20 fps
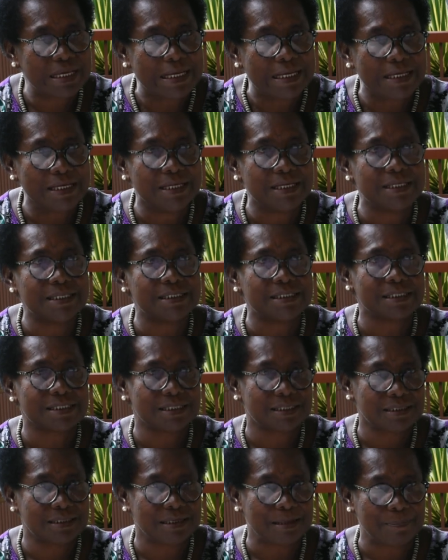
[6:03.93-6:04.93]

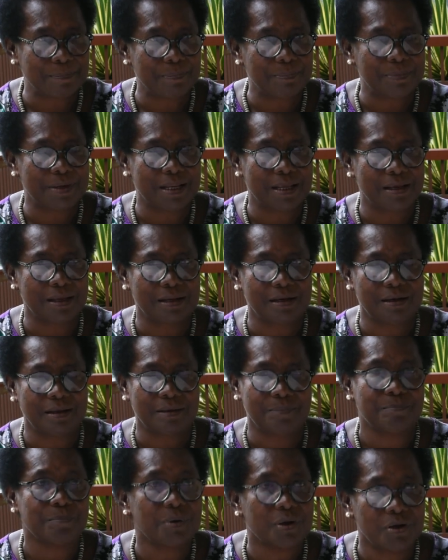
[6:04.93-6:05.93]
ease the
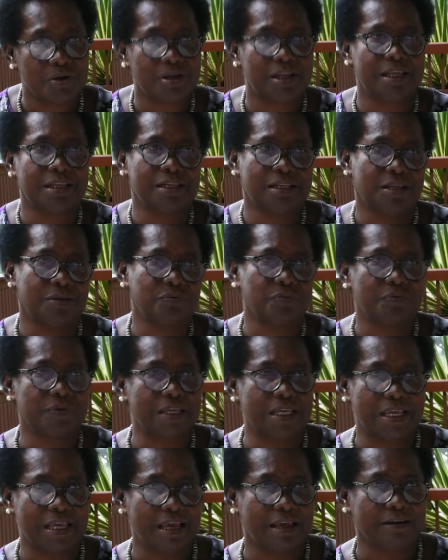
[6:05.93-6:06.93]
burden that we
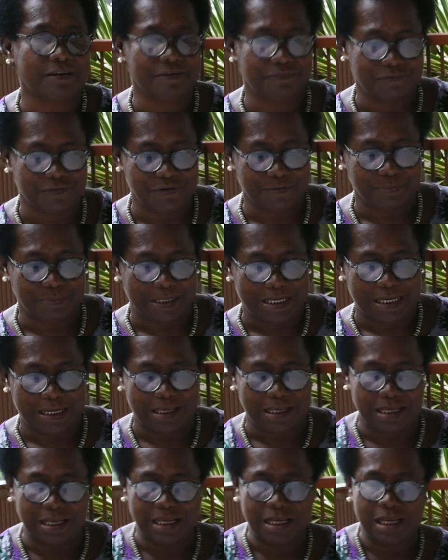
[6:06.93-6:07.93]
carry from there.
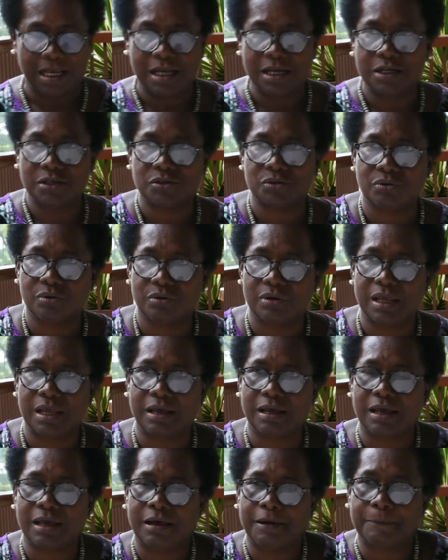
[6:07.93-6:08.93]
So
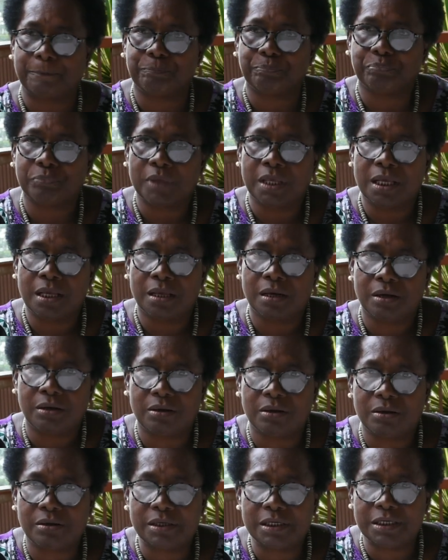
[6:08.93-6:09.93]

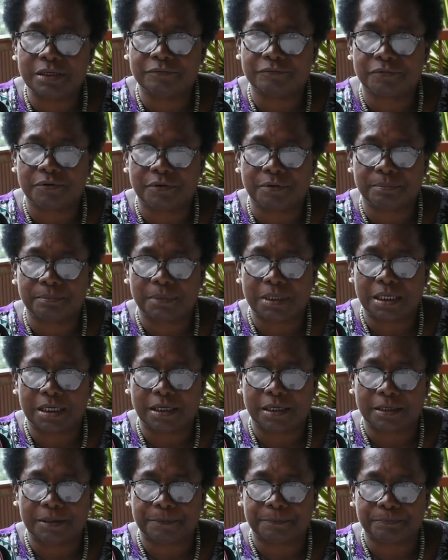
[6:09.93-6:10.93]
learning from
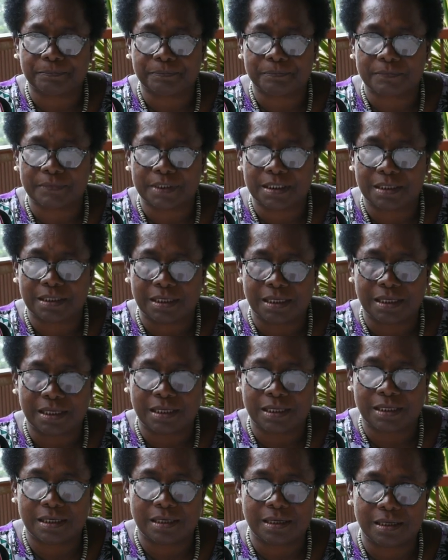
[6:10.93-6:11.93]
the
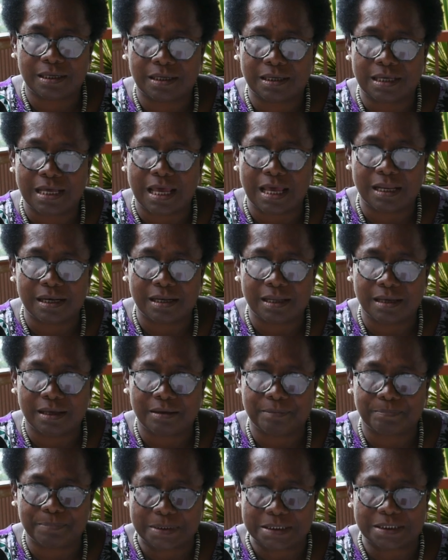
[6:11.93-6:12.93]

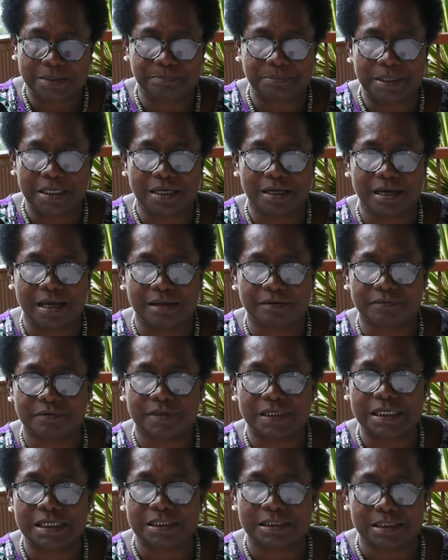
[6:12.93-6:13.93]
other Pacific
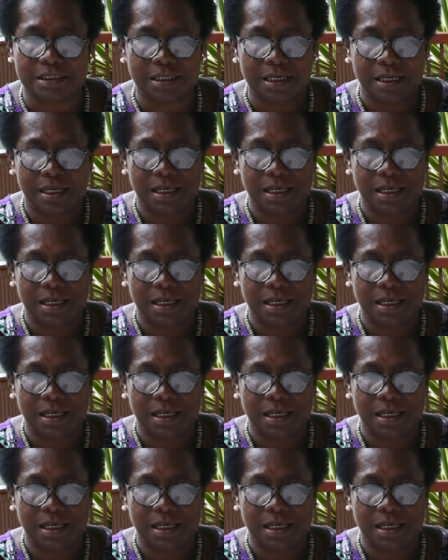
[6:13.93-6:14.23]
countries,